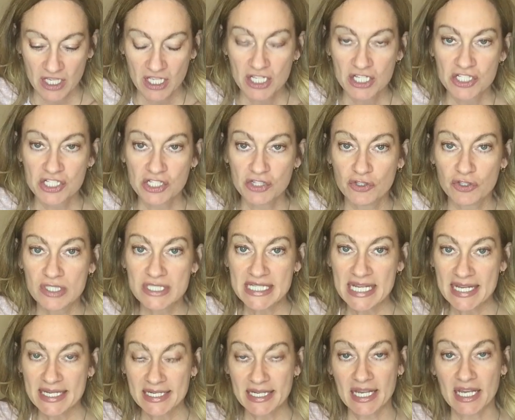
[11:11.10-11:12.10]
She looked
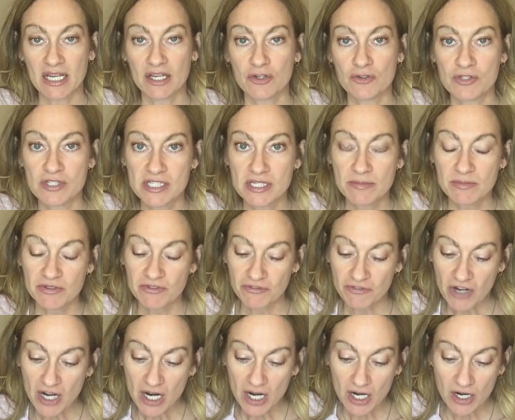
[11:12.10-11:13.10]
at Nick, who seemed
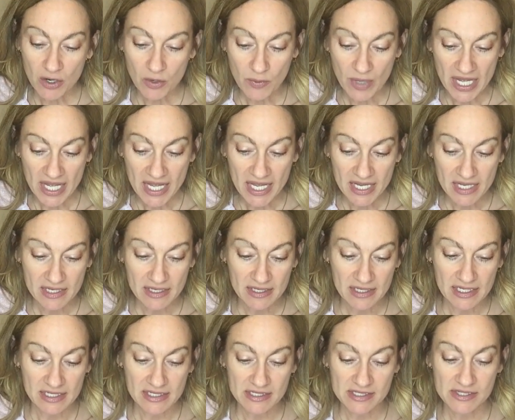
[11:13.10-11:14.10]
far away
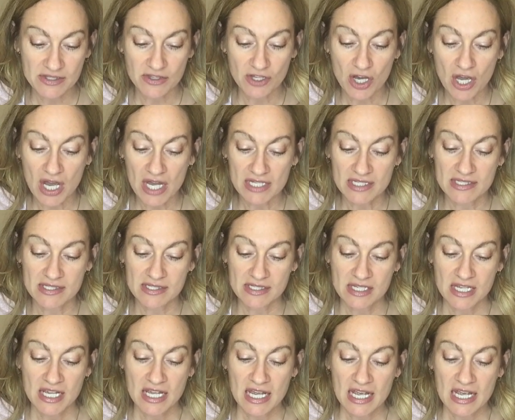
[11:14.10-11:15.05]
in his thoughts,